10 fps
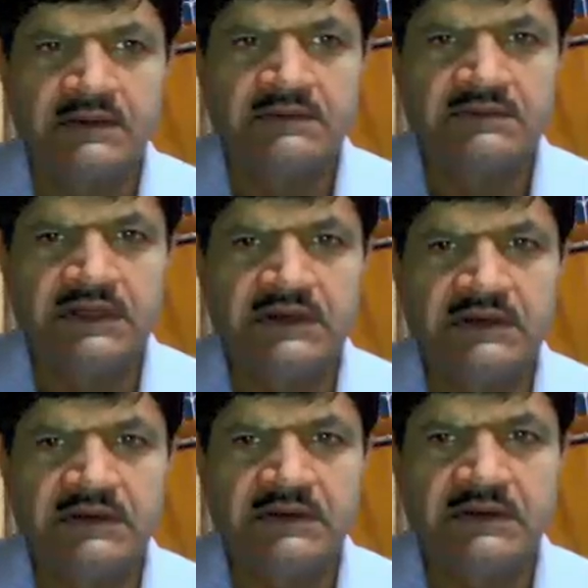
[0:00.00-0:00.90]

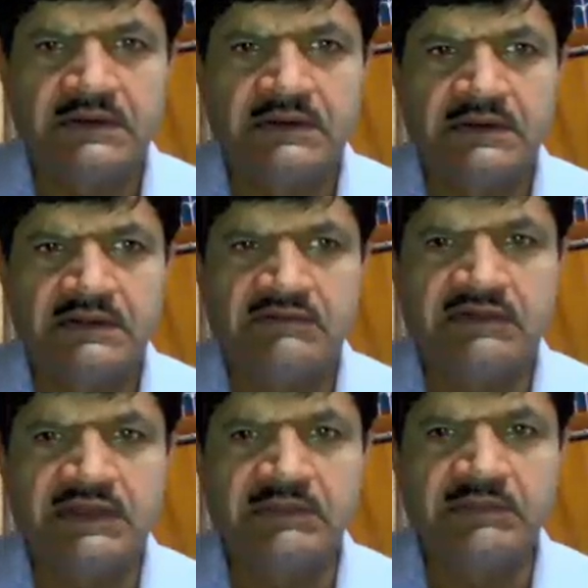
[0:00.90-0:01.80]
then give
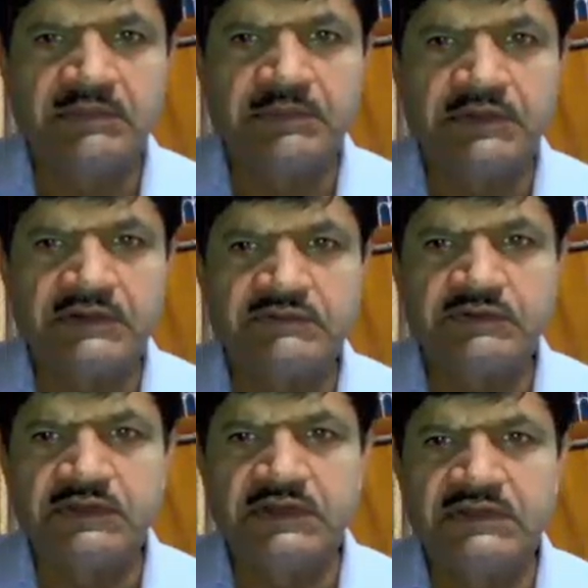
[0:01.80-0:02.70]
the name of the project. So
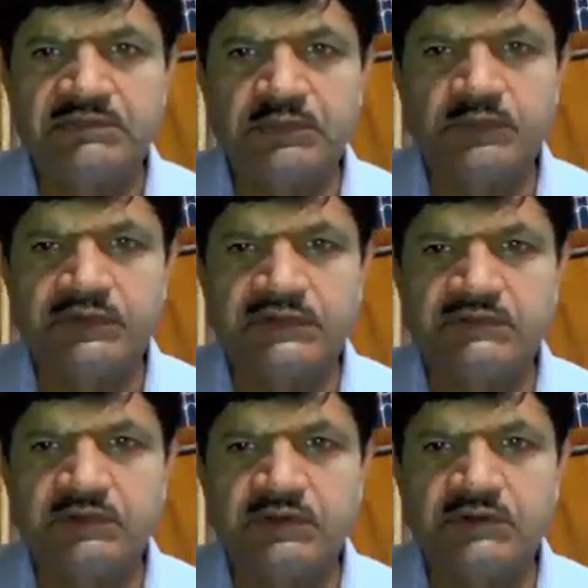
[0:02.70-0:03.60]
here the project is
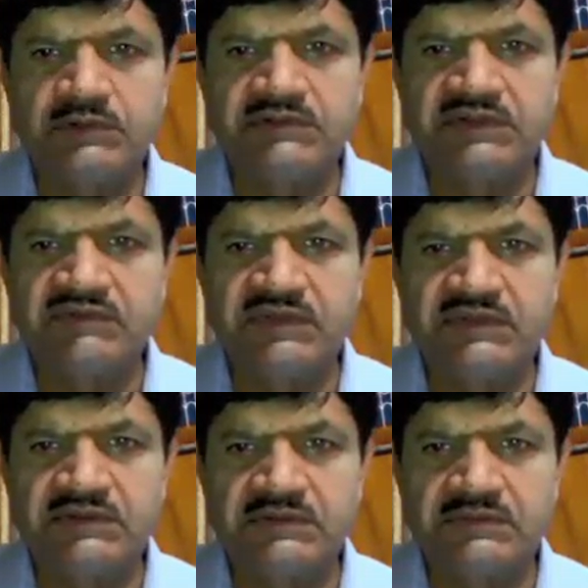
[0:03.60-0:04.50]
going to be saved
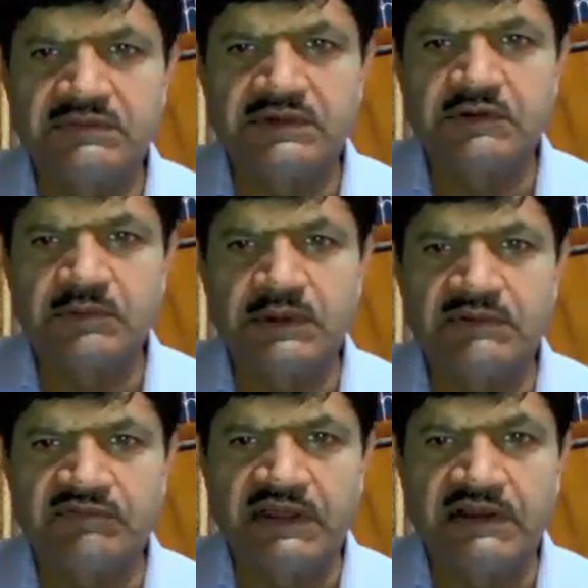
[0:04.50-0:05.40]
in the
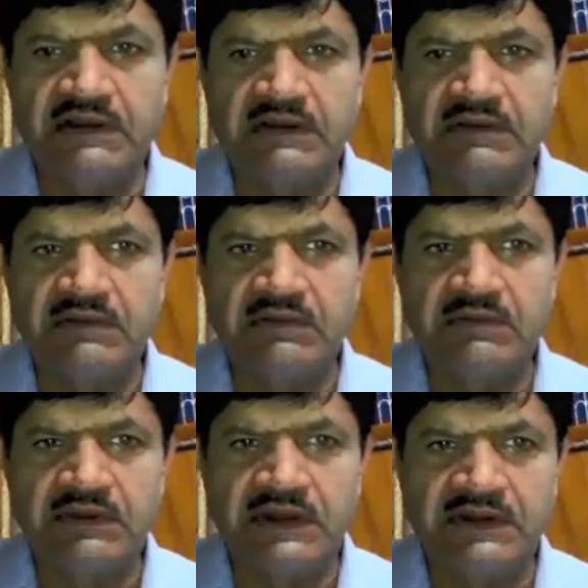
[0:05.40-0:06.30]
document file
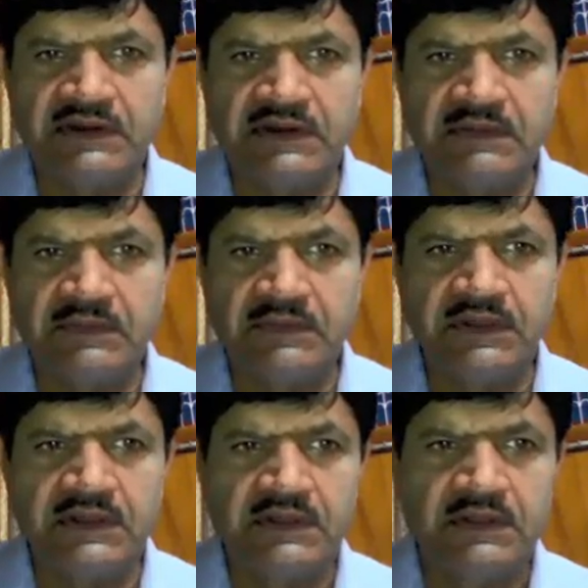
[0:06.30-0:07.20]
directory.
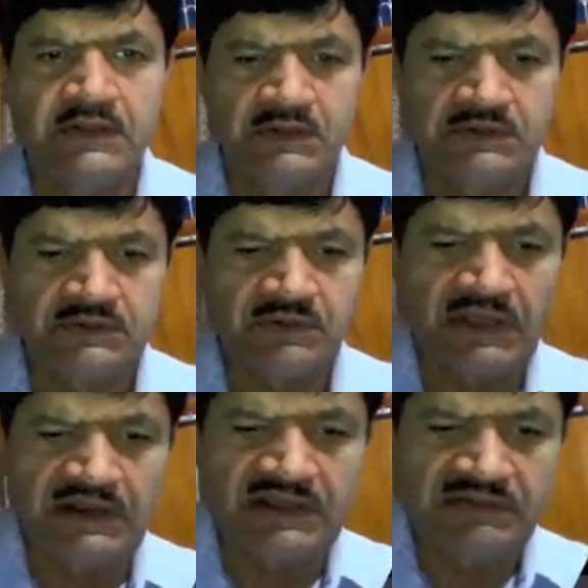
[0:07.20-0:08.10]
Okay, so
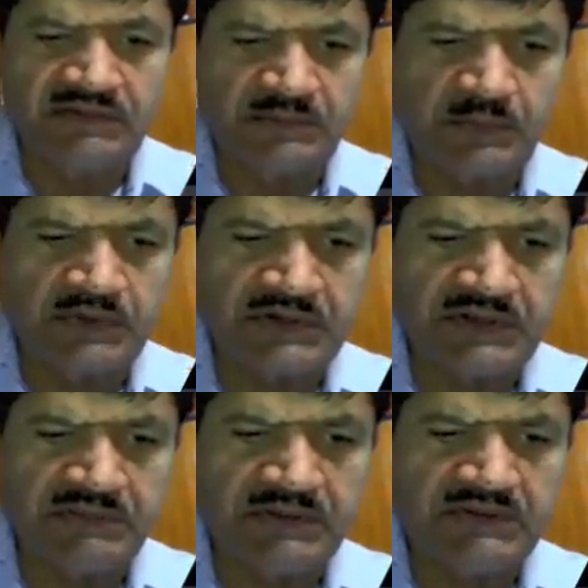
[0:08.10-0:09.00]
I'll give the project
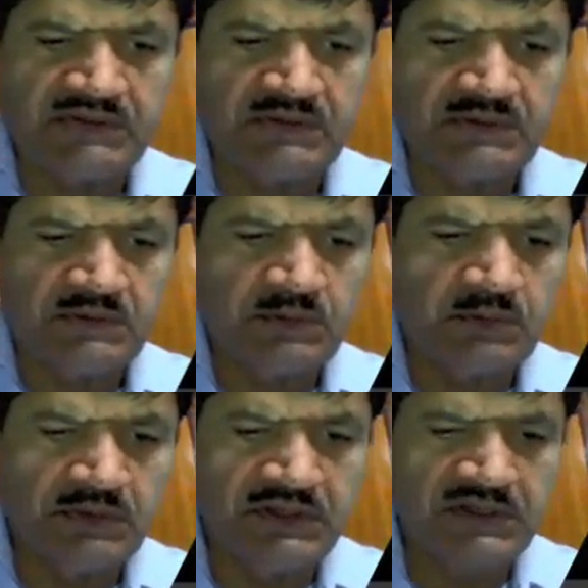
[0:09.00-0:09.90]
name as
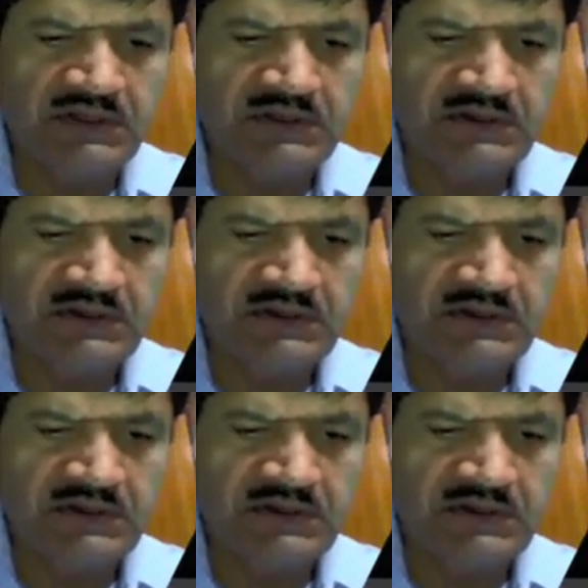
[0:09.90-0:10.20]
2D